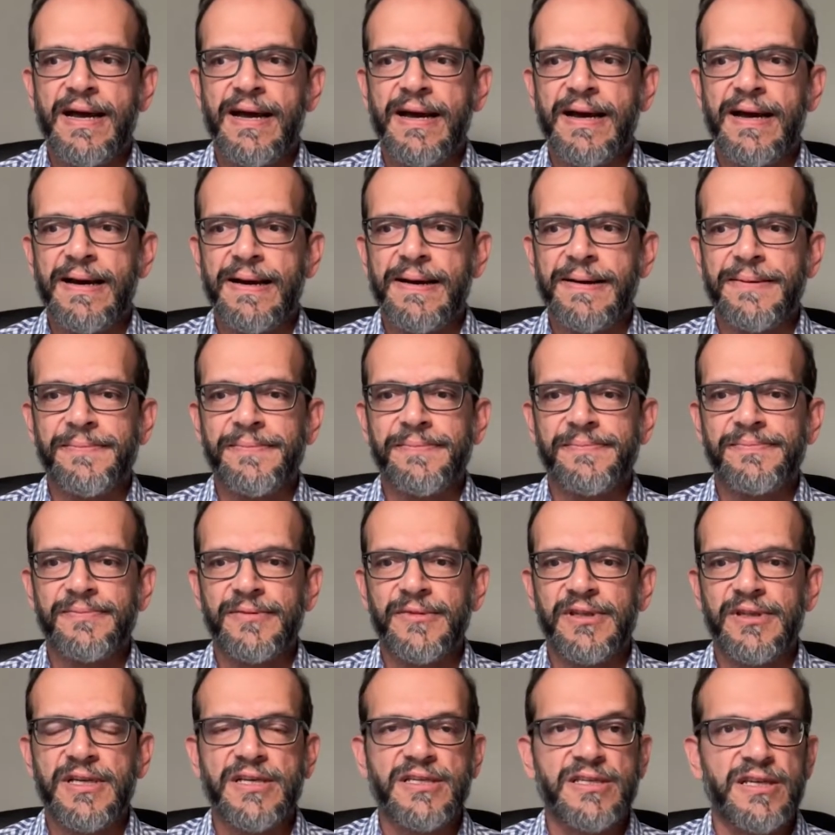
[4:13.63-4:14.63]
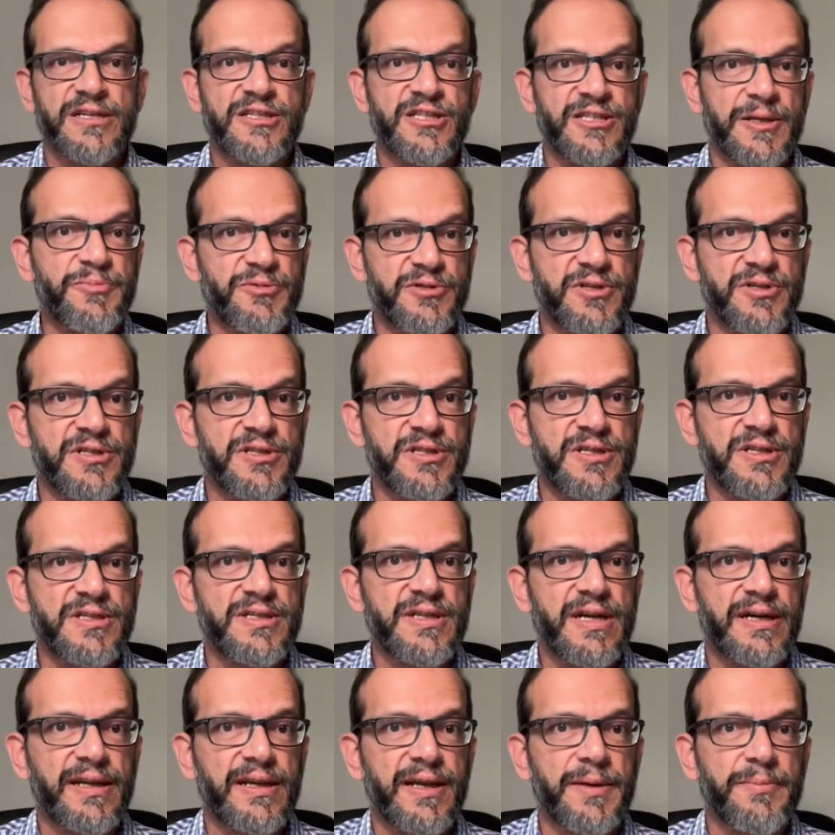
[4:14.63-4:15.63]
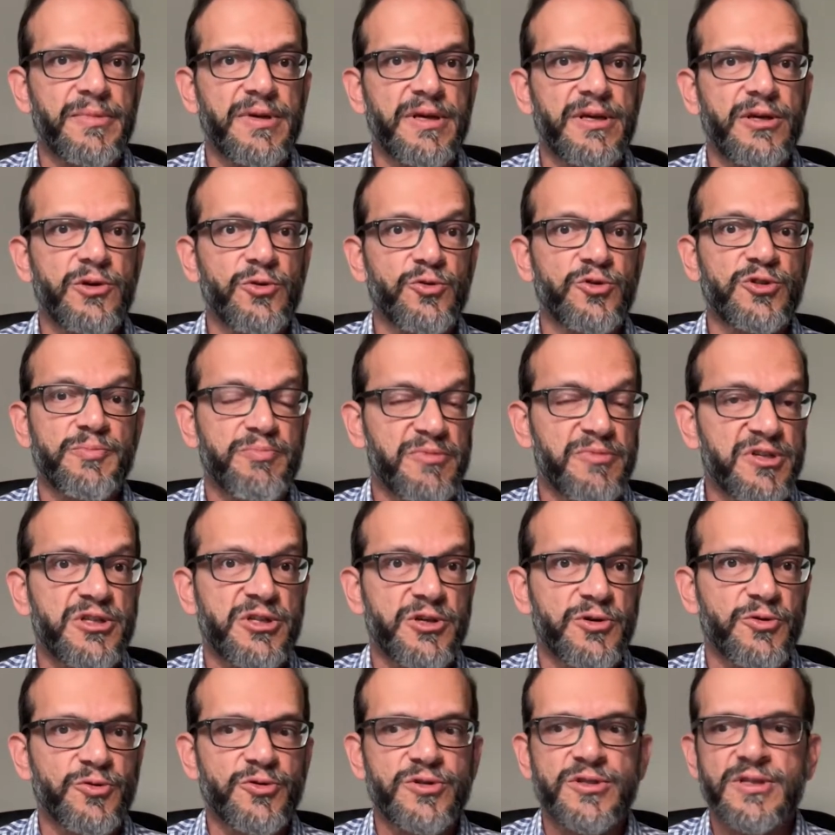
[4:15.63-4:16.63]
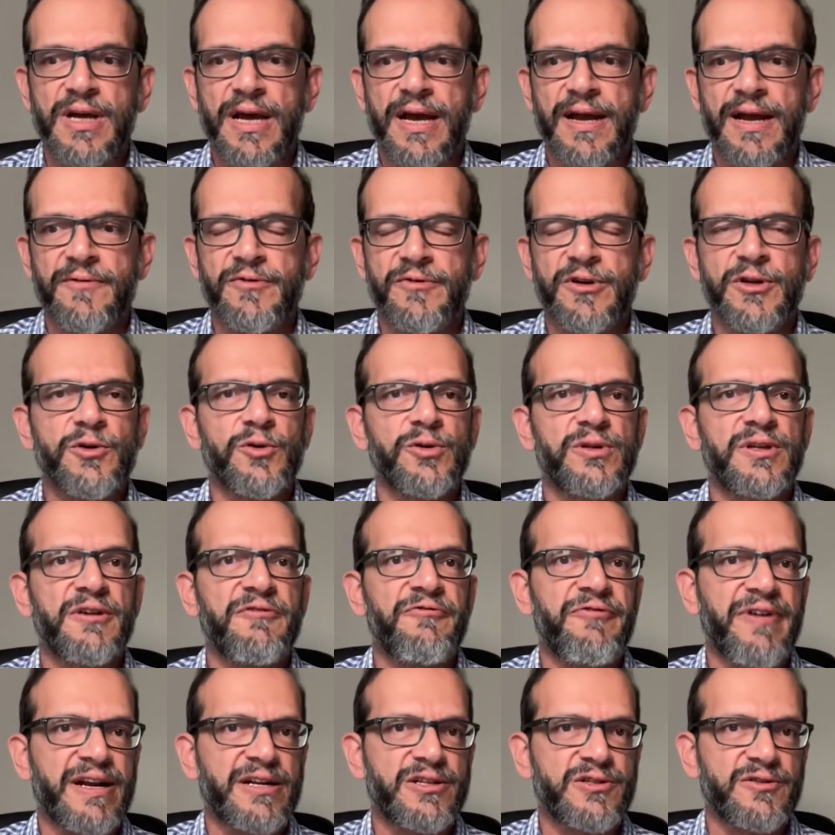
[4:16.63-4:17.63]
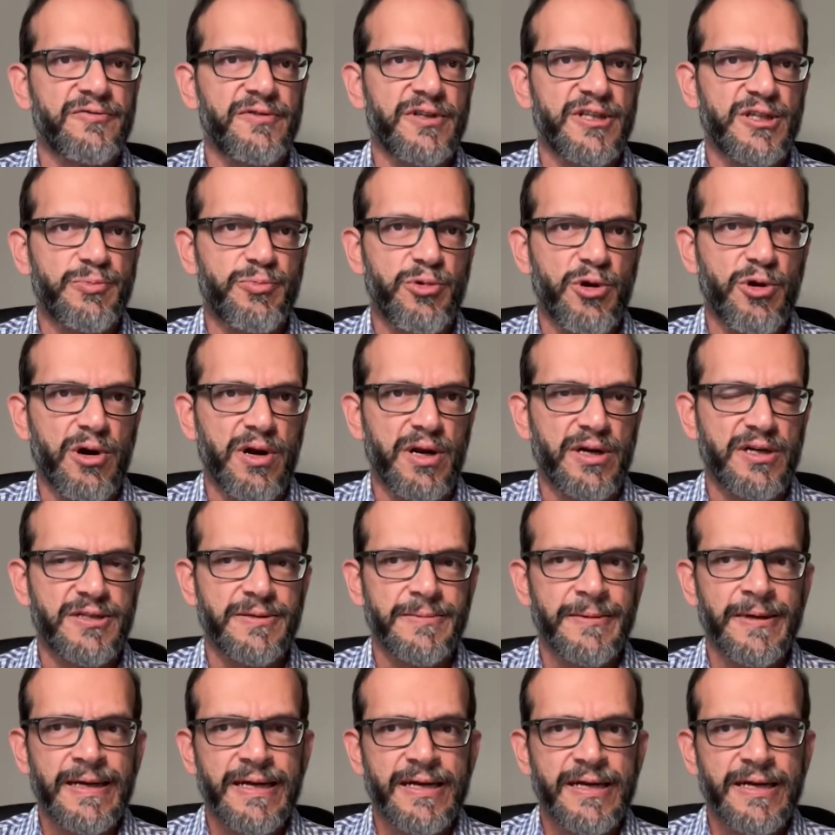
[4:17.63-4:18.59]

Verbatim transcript: Um, these are substances that can be used, misused, and we know the effects of these products.